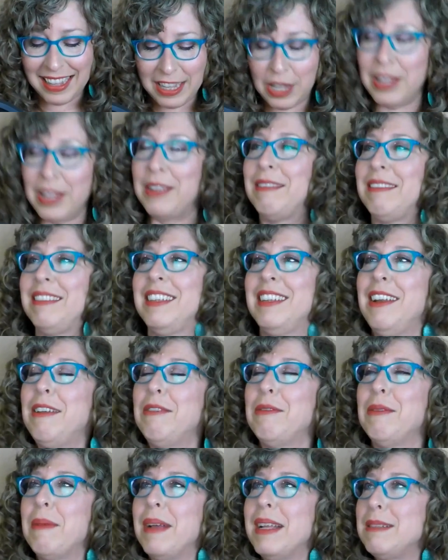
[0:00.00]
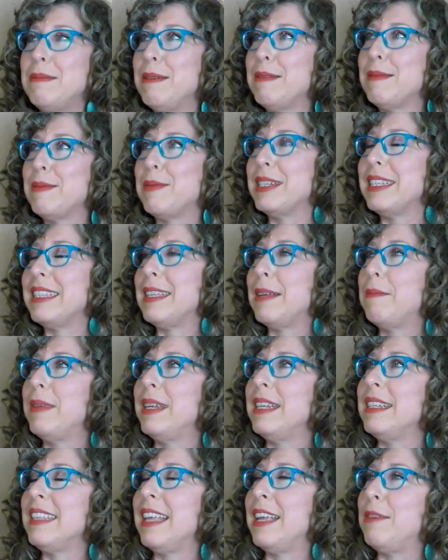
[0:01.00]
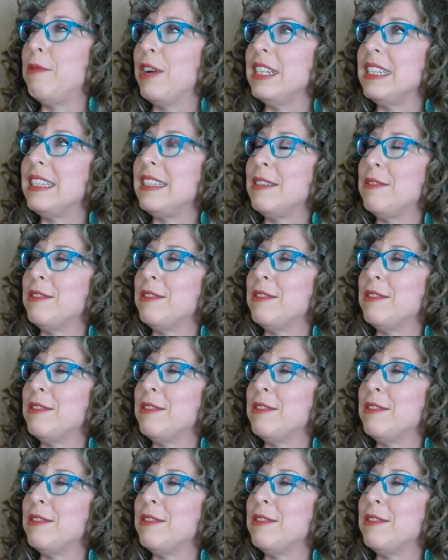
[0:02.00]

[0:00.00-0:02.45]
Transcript: It, you know, it reminds me of what somebody said once.